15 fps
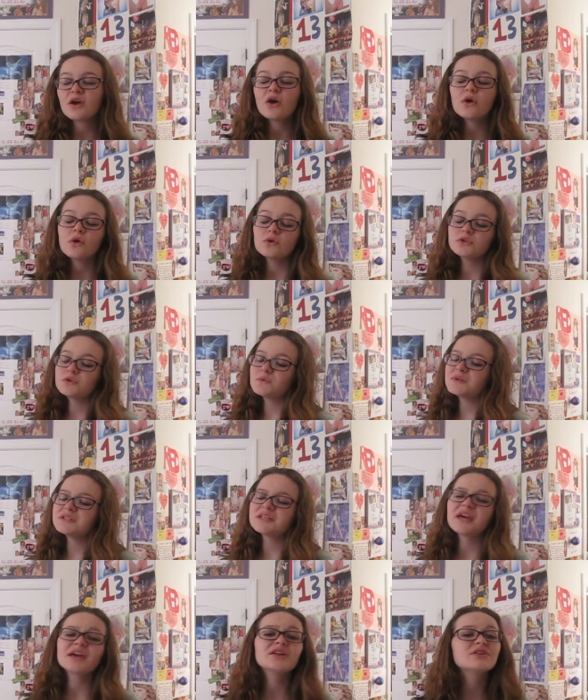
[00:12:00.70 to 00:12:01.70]
oh, you and
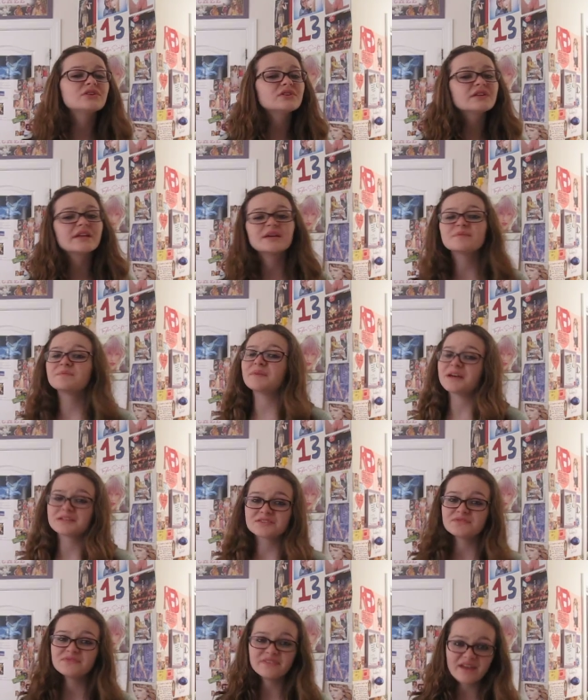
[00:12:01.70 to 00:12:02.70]
Taylor are like
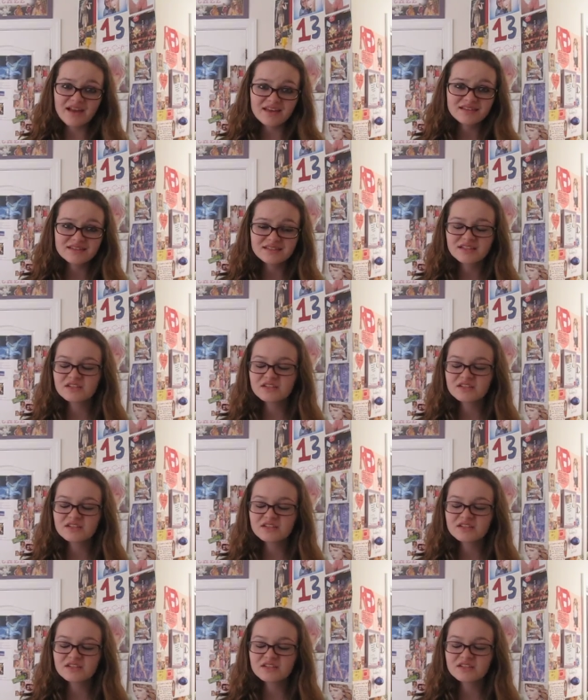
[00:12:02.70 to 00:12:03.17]
best friends.